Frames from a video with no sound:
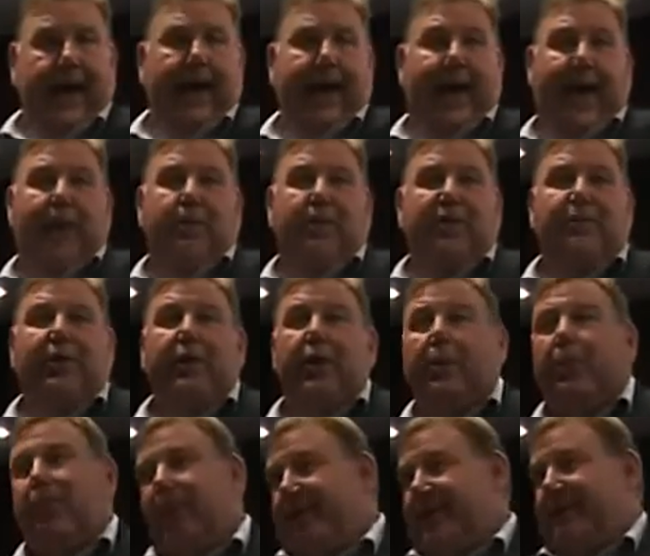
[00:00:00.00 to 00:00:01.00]
and we've been
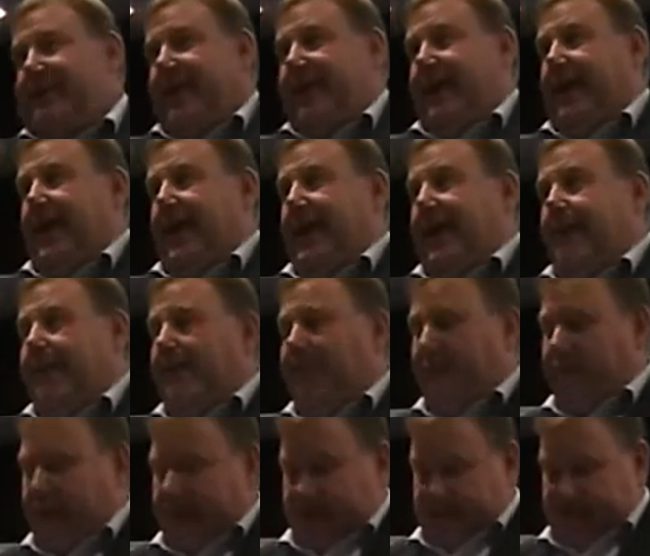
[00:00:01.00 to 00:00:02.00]
operating
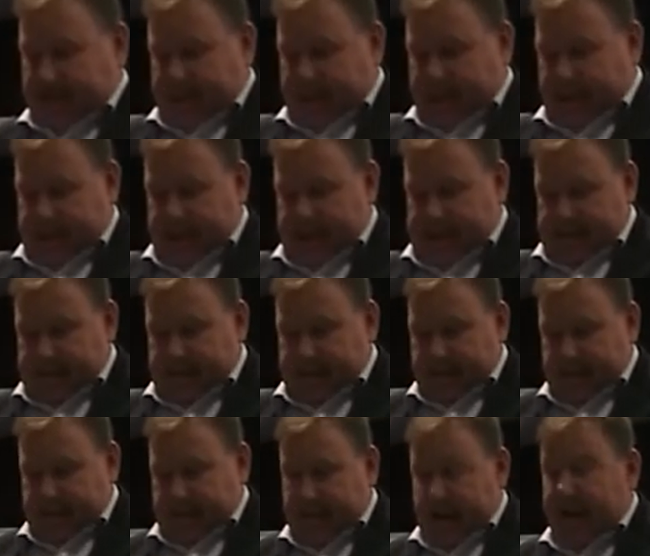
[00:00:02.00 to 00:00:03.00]
for 18
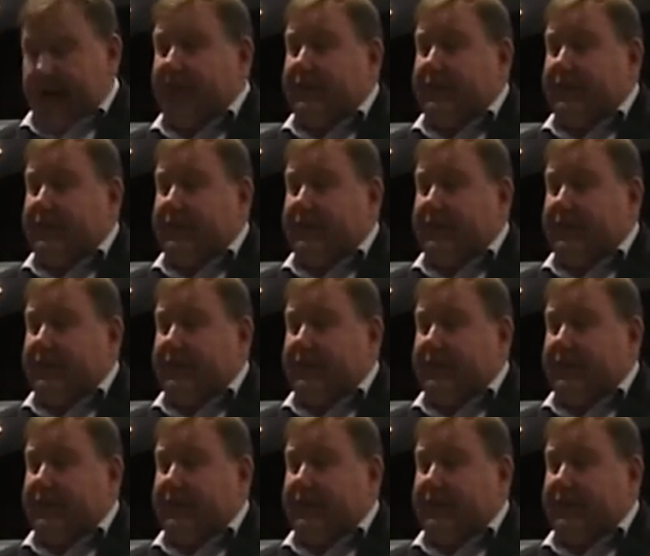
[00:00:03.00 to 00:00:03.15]
years ever